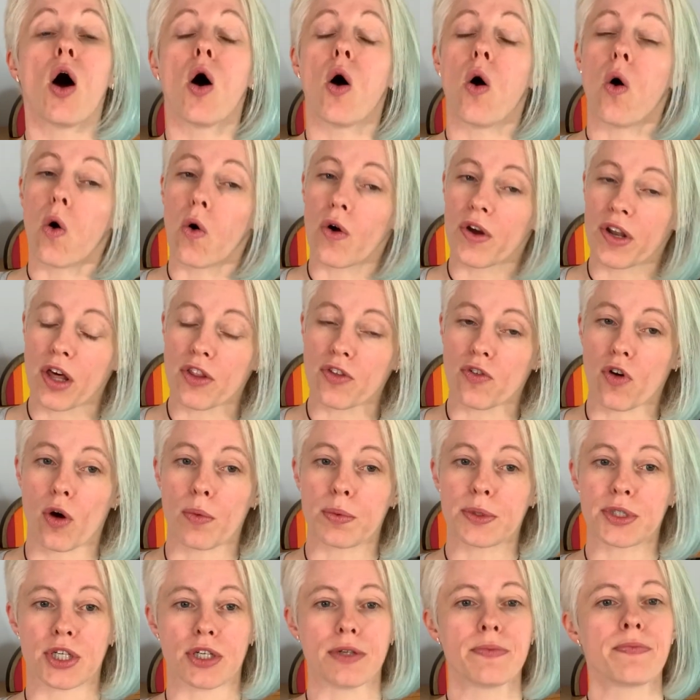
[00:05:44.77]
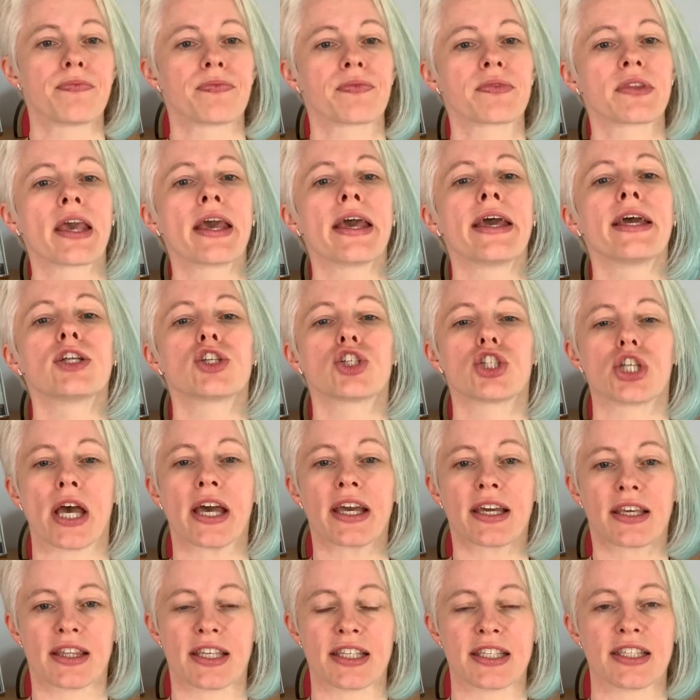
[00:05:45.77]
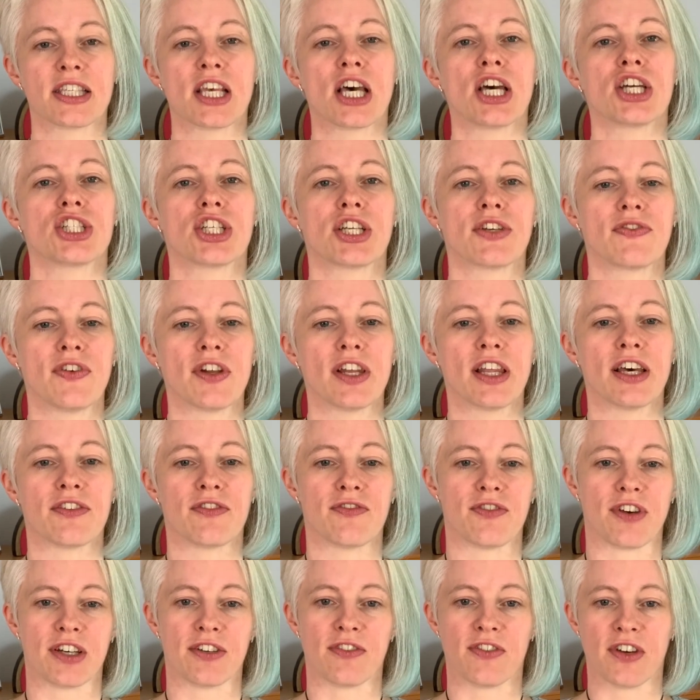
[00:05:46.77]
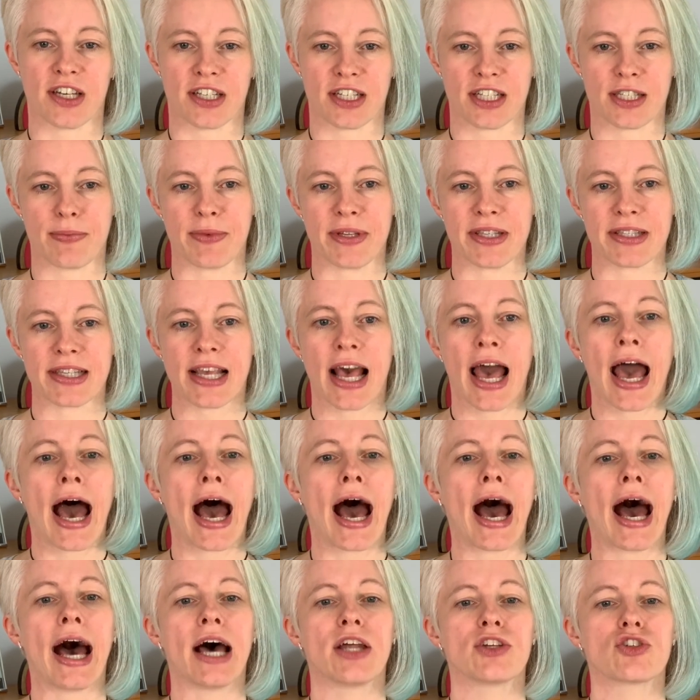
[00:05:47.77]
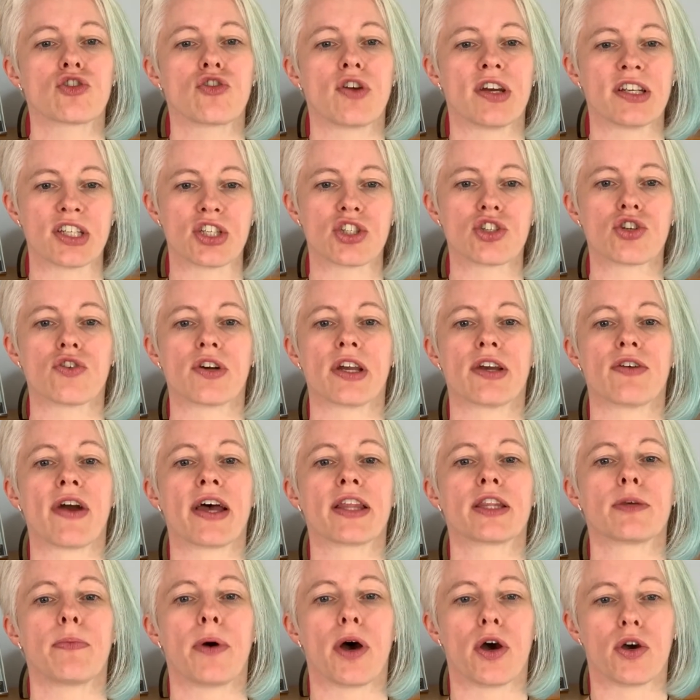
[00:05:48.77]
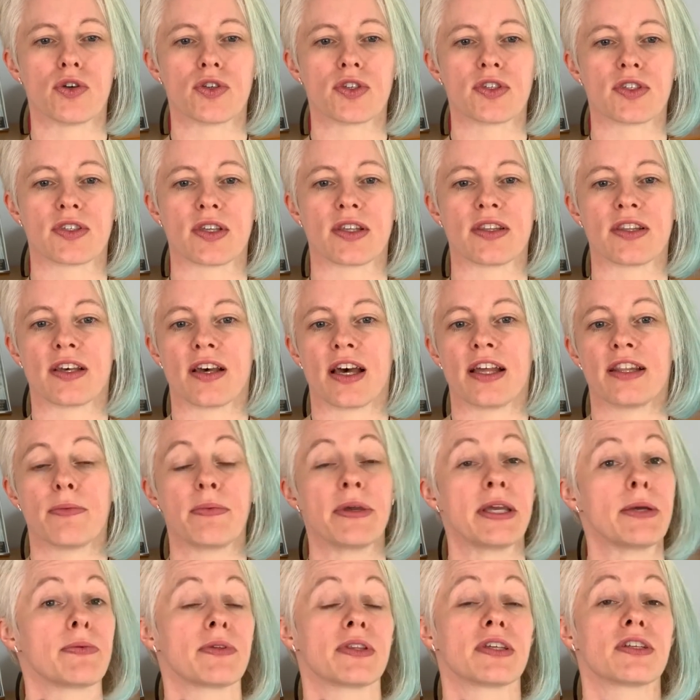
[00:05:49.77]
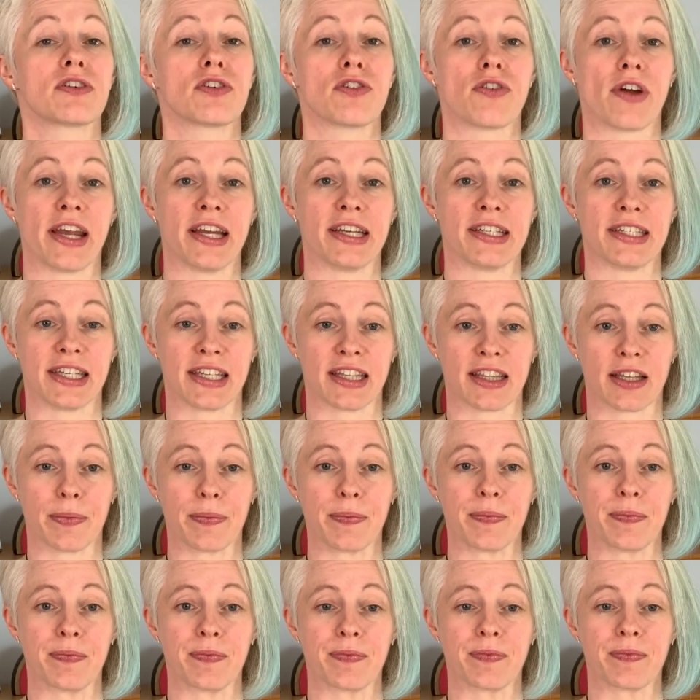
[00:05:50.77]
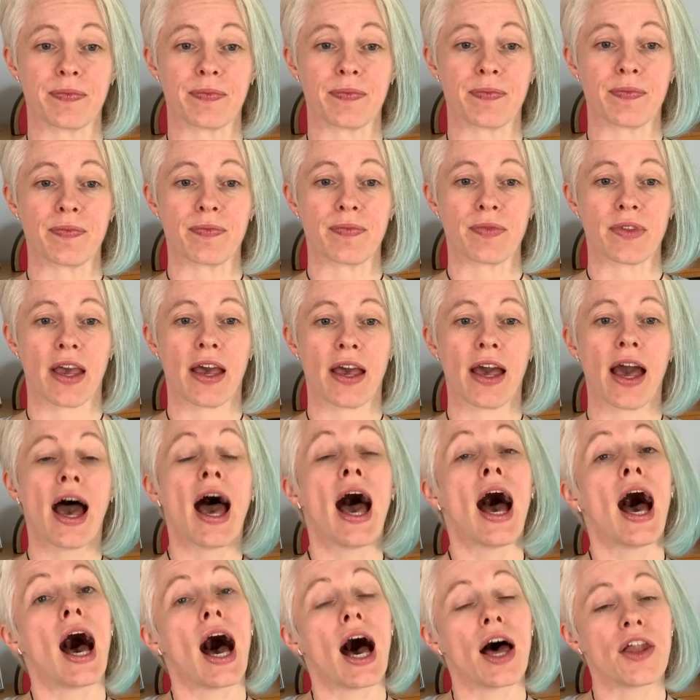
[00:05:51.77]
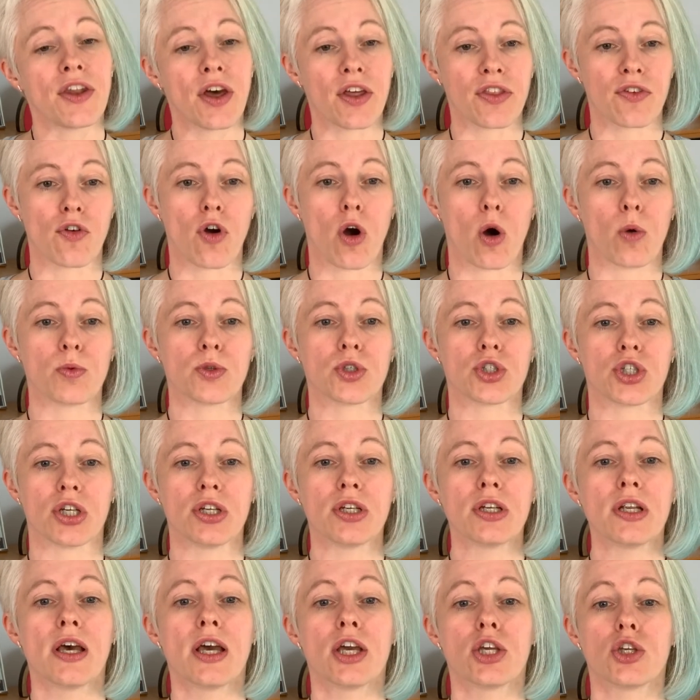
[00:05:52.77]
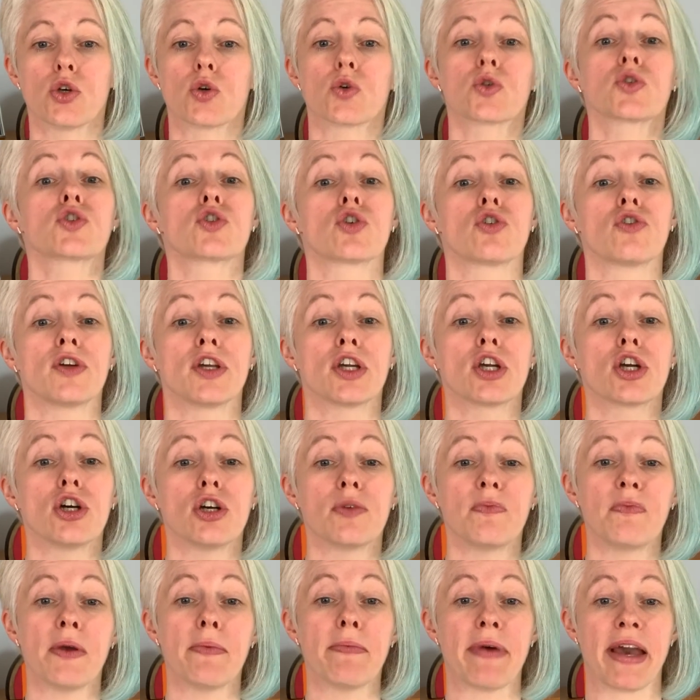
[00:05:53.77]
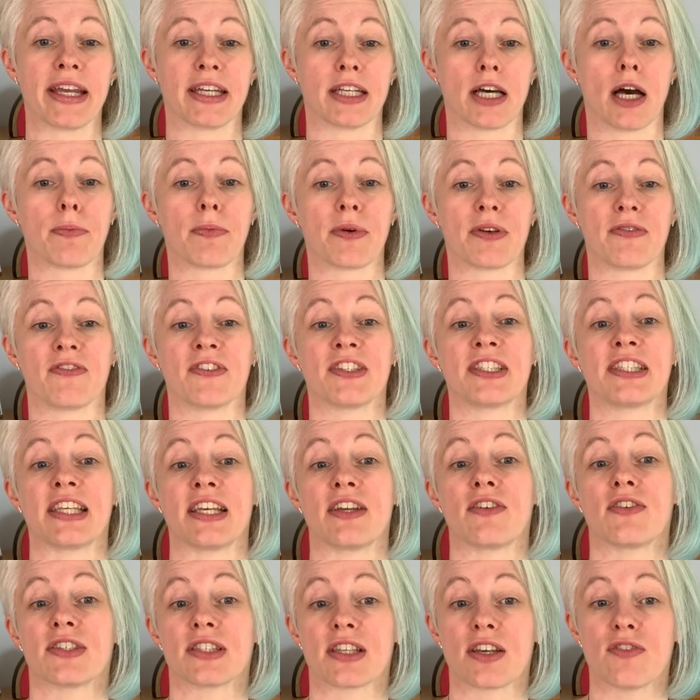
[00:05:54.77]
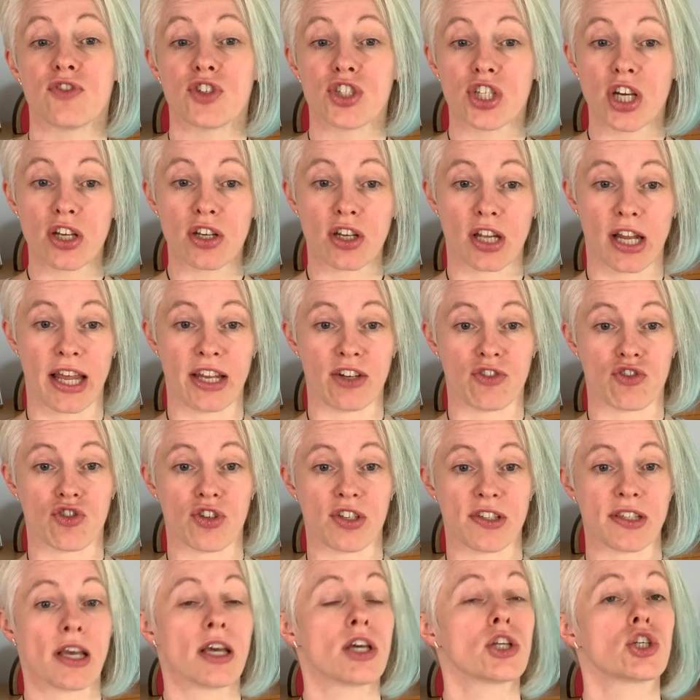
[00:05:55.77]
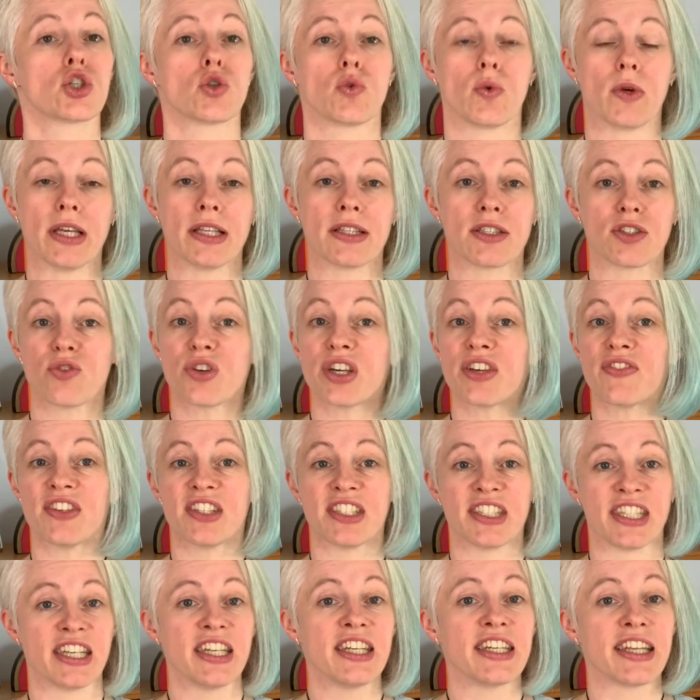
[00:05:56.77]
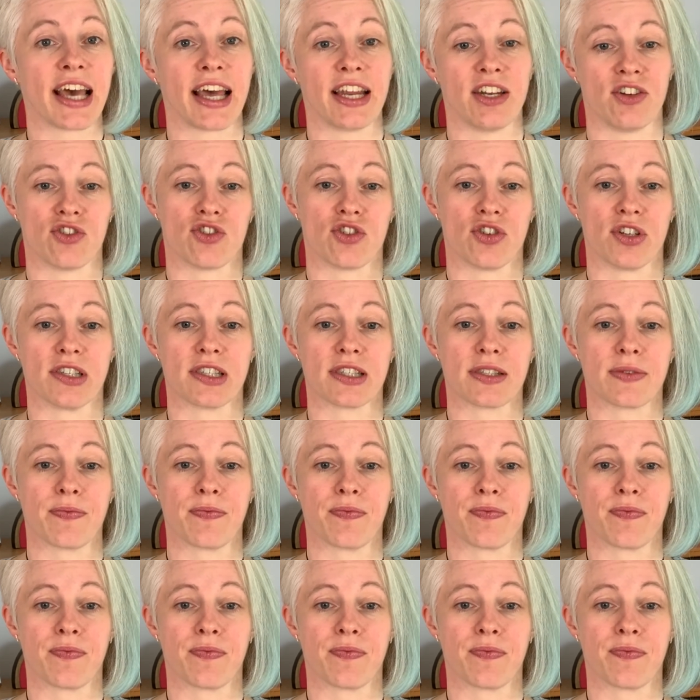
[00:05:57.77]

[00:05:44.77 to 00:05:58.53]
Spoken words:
Or another option, check the Searching for Love advertisements and create a story around the posts and the people that are creating them. Another option, your story could be made up of a series of journal entries, tweets, or even Tinder entries.